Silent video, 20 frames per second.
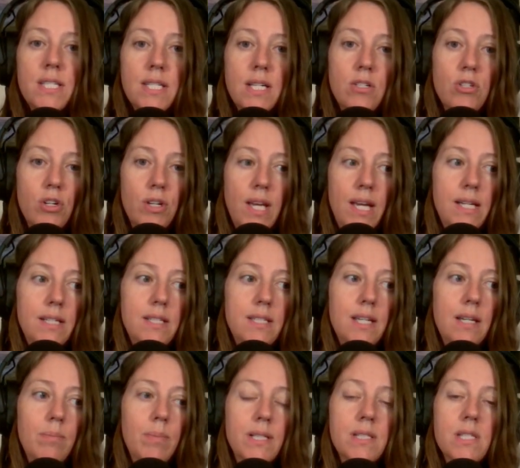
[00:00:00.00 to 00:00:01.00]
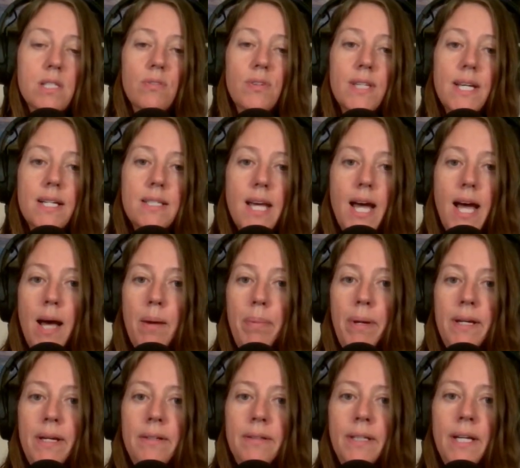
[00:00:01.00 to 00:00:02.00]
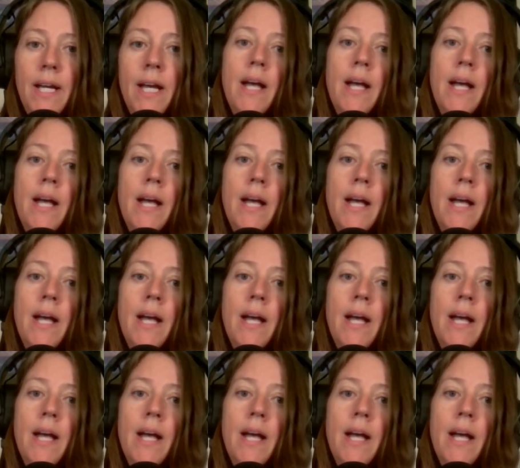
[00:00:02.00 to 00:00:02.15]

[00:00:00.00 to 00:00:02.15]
It took 18 months for that to happen.